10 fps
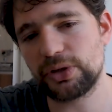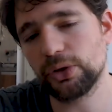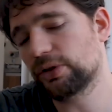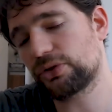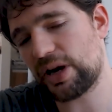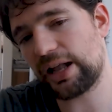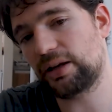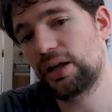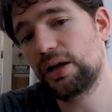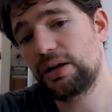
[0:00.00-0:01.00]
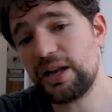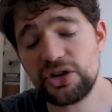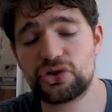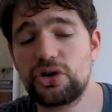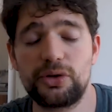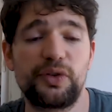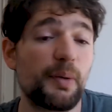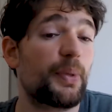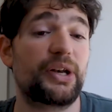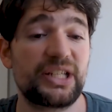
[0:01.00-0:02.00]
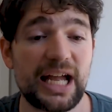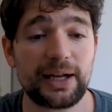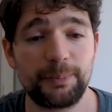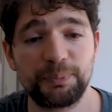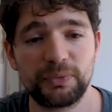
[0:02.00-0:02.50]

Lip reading: you kill their dragon. Next turn, you flip it and attack.